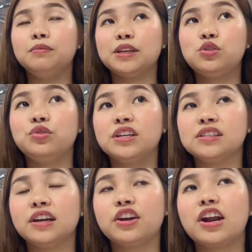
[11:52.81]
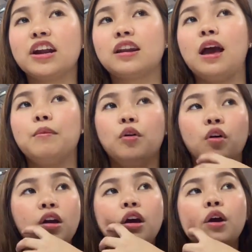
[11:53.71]
may students na nagre-reklamo.
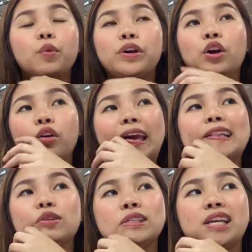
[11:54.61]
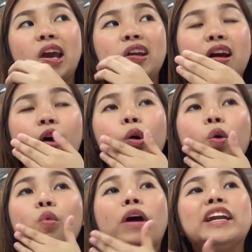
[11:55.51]
We don't get to say na,
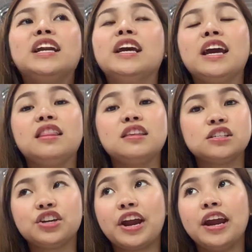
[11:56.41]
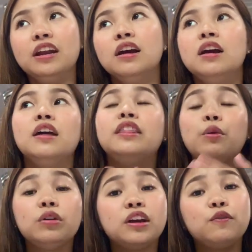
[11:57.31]
"Oh, why did I get this grade?" They
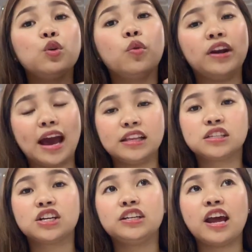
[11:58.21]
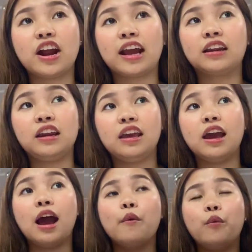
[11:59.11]
will give you an answer
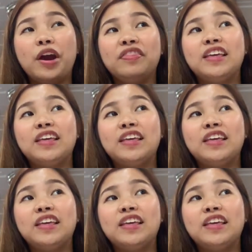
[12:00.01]
directly when